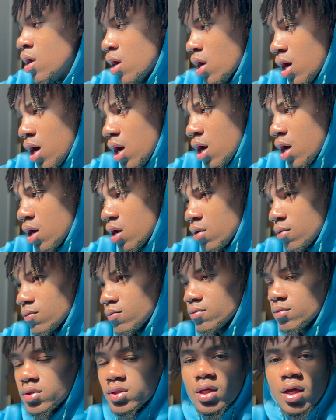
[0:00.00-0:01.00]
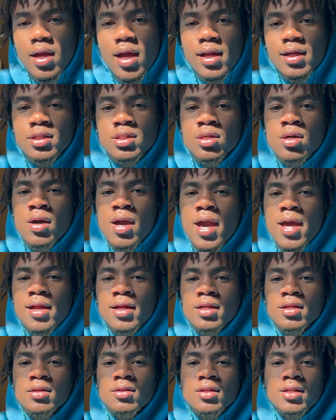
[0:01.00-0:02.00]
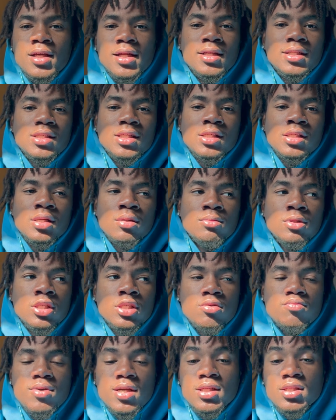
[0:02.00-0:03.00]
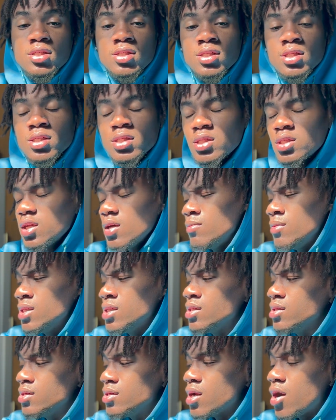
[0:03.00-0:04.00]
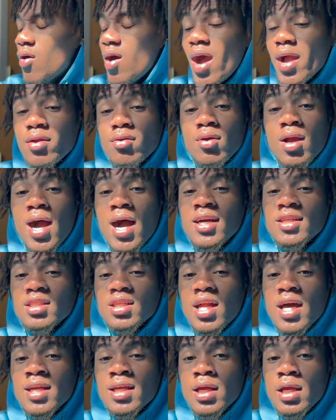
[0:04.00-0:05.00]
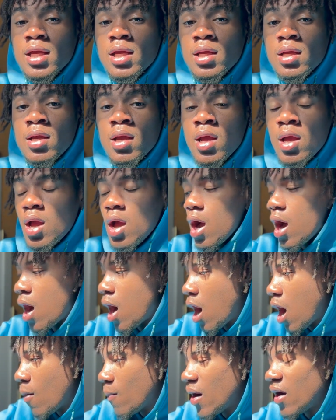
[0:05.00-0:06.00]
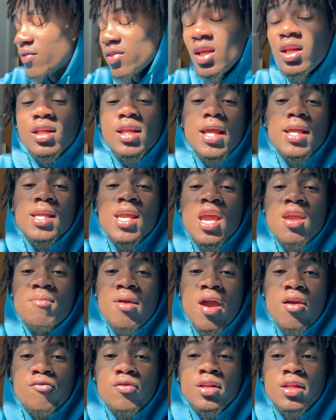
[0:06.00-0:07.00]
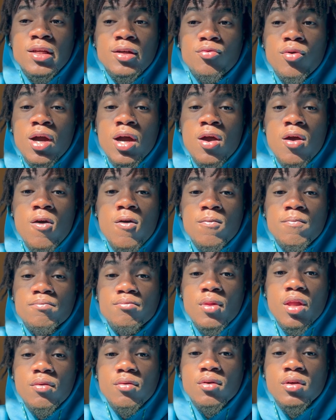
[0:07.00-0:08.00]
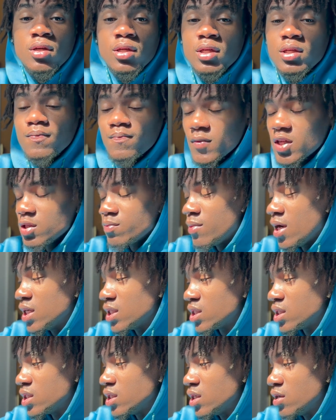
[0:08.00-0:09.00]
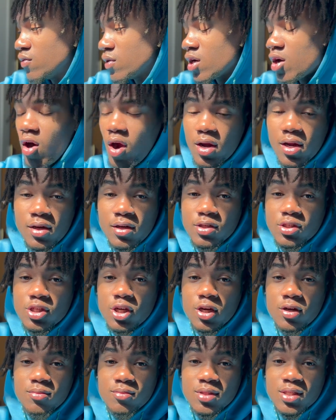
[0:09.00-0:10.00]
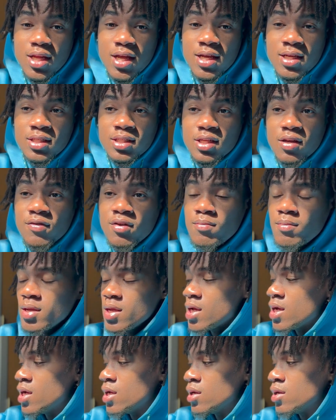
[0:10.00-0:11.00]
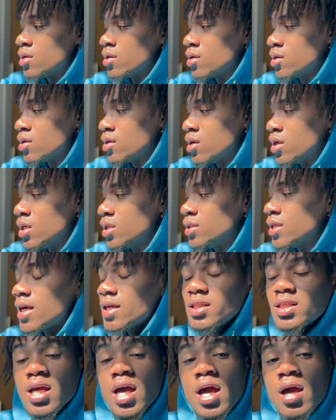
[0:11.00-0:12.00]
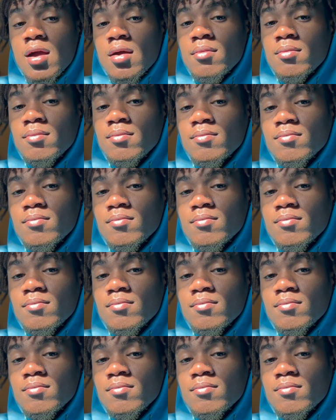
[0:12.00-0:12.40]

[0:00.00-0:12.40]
So yeah, let's go ahead and get into some of these pictures. Let me know how you guys like it. I think they came out really well, especially regarding the circumstance of it being nighttime.